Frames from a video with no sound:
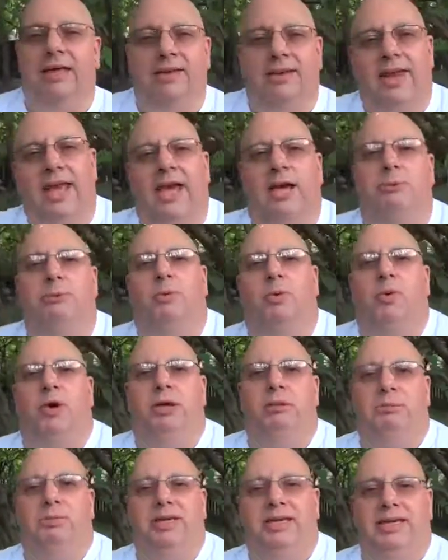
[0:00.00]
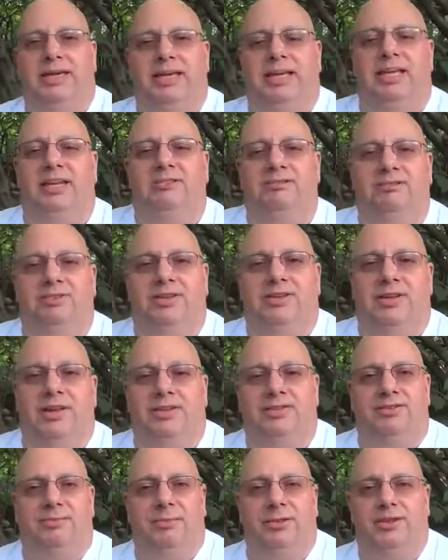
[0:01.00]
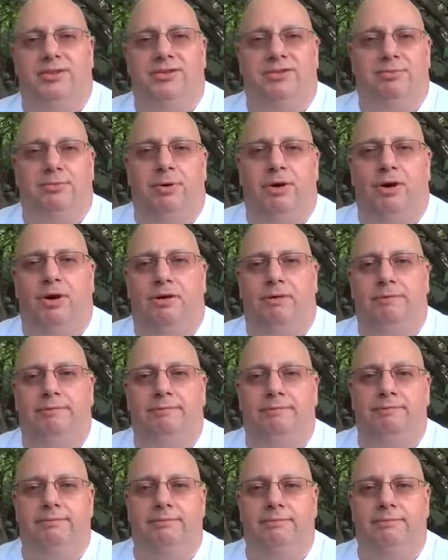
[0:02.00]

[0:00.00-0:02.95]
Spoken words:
that neck point being infinitesimally small.